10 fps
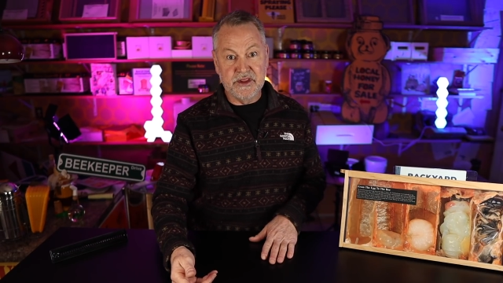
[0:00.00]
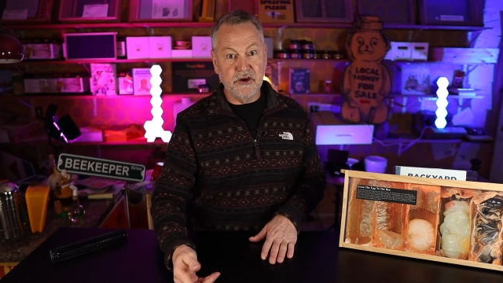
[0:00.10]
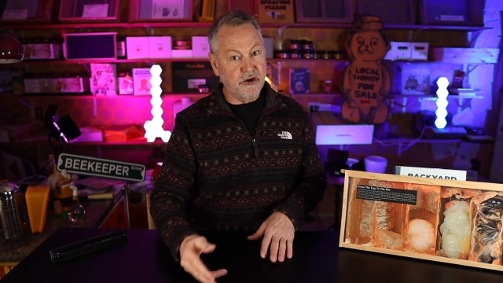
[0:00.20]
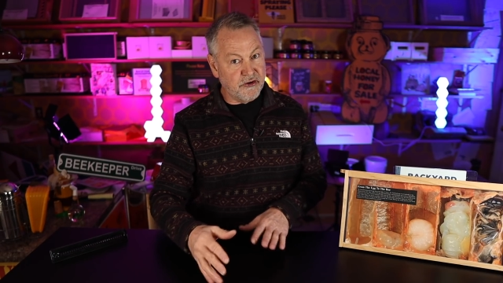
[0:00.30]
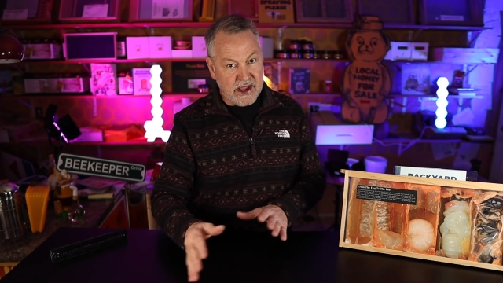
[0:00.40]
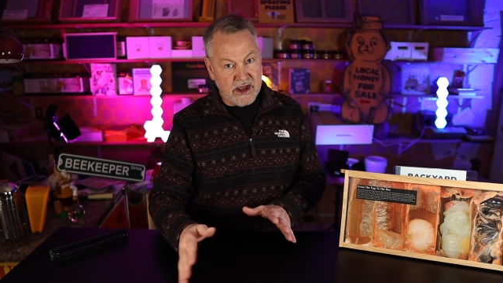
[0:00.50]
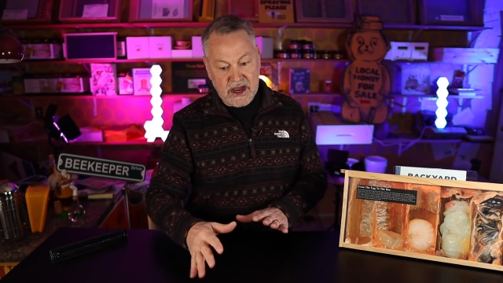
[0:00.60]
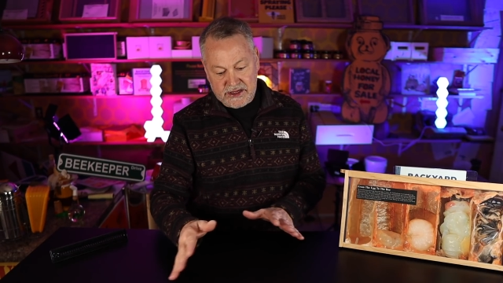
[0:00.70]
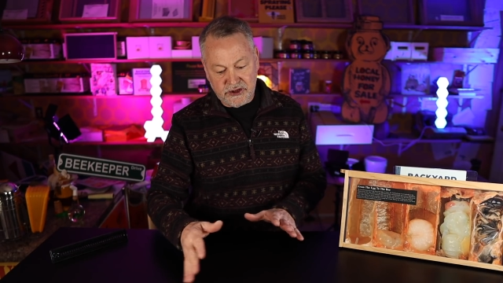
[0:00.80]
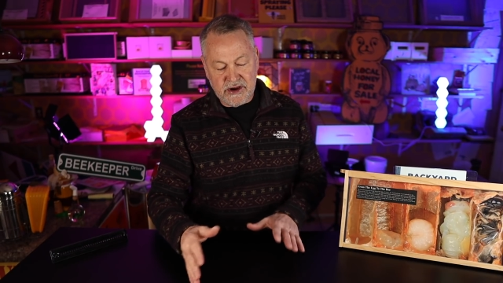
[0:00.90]
or
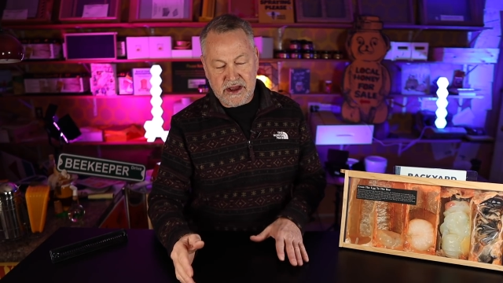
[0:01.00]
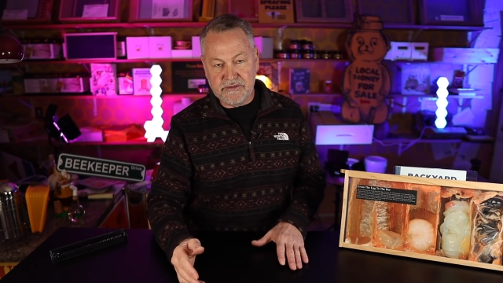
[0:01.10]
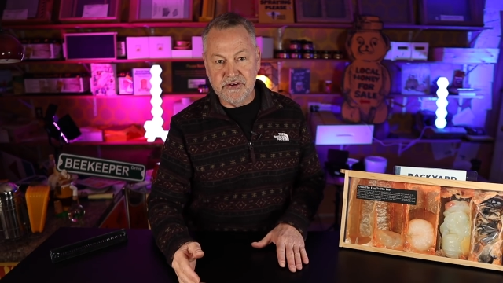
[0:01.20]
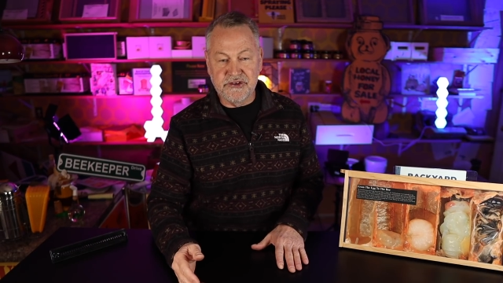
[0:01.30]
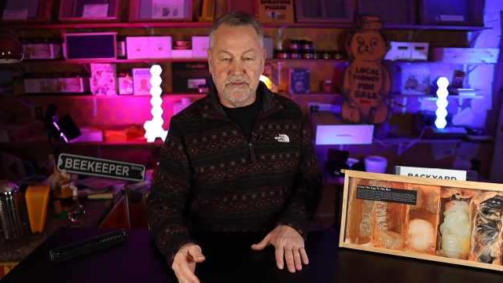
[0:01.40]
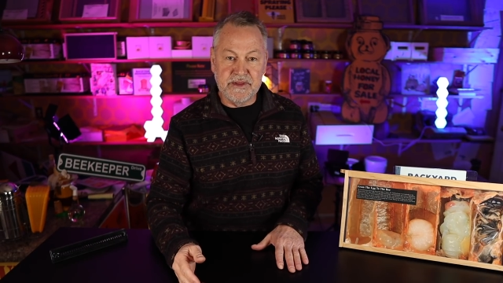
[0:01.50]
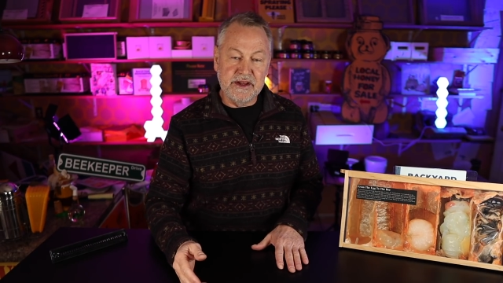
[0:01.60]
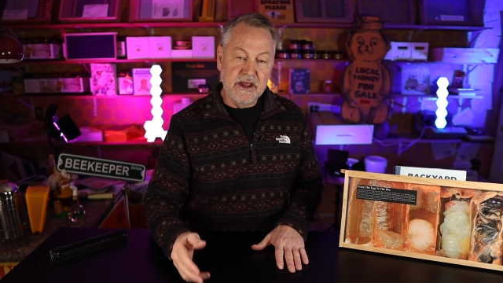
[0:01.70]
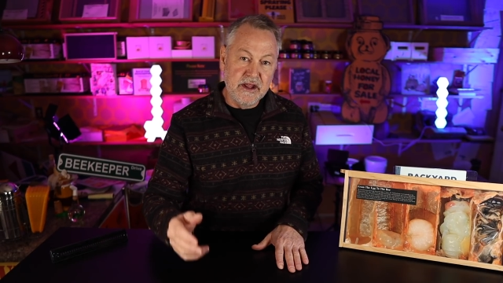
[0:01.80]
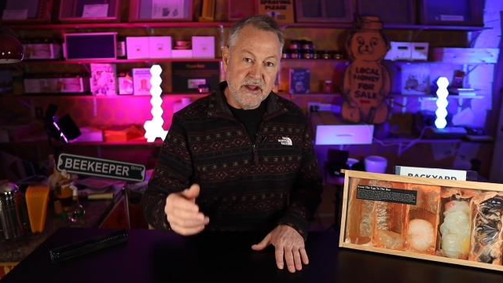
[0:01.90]
hot gravel or something,
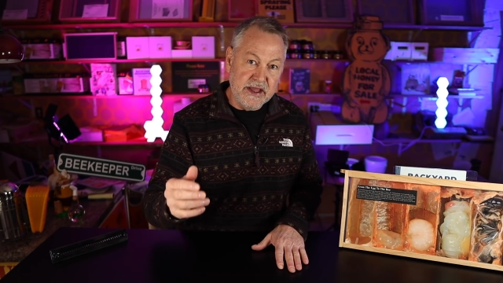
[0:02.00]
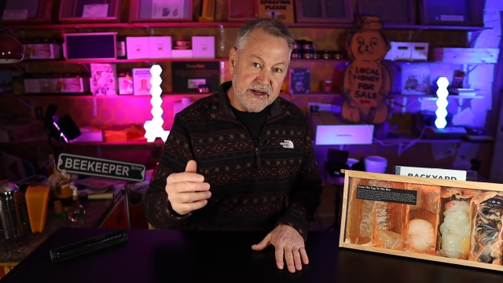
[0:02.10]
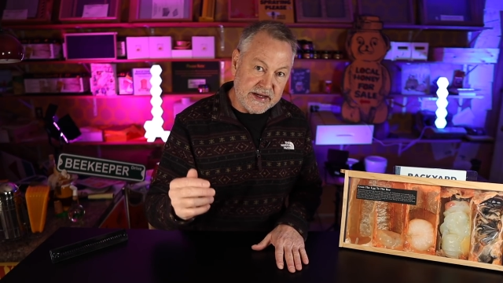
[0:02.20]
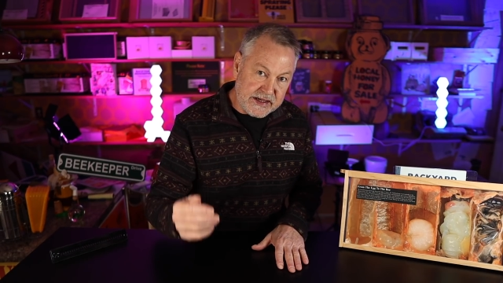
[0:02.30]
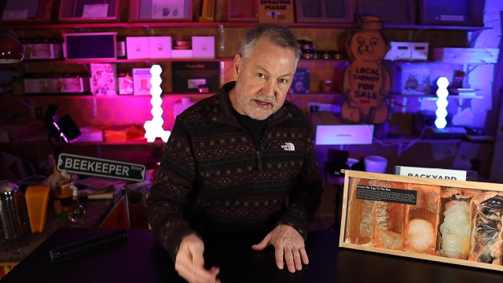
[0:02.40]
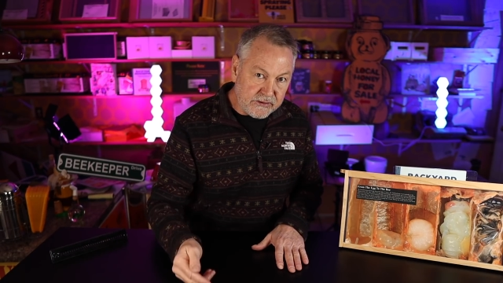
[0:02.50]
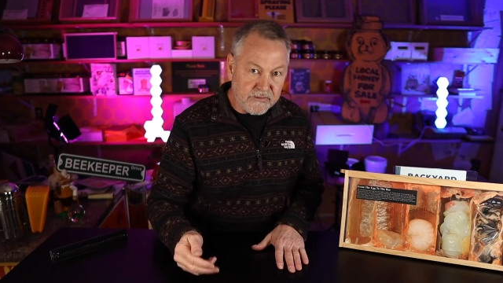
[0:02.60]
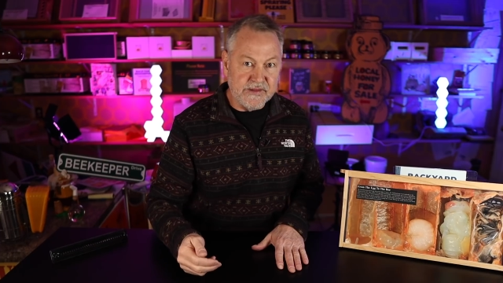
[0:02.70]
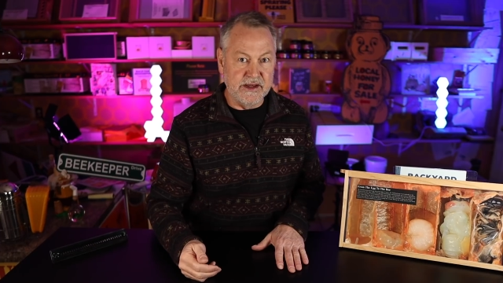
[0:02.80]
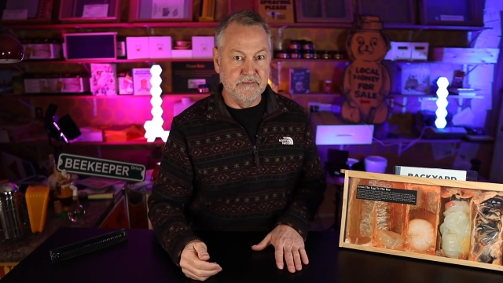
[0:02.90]
it'd
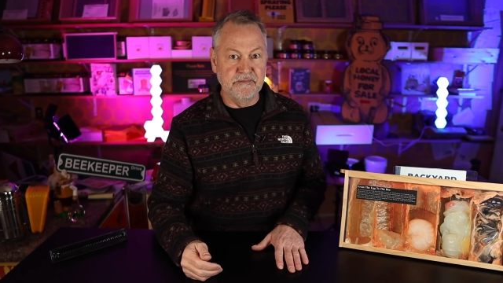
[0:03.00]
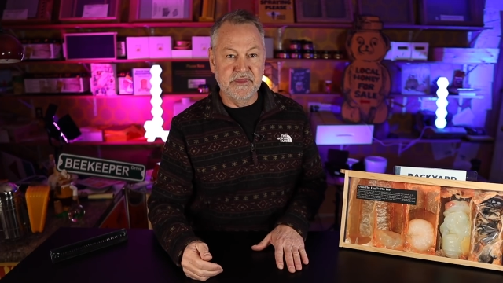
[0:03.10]
kill them.